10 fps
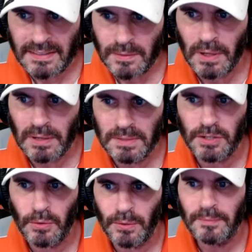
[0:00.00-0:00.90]
Welcome to the
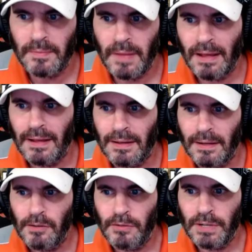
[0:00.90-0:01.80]
show.
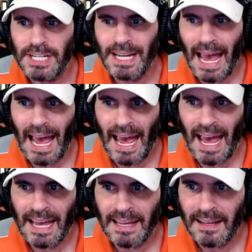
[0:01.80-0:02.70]
Richie
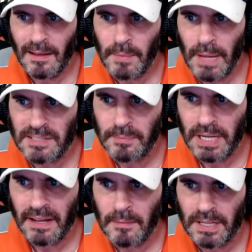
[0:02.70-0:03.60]
Hag. Imagine
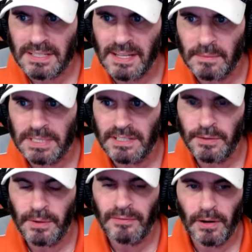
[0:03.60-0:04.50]
being able to summon a
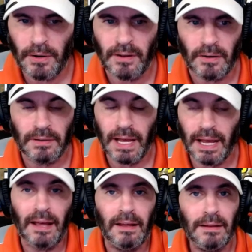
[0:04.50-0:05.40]
UFO, though.
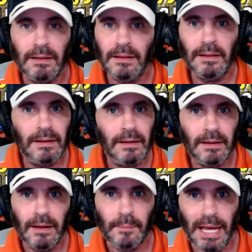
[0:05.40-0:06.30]
Yeah.
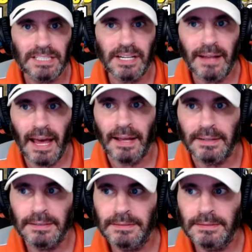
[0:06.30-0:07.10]
Imagine that.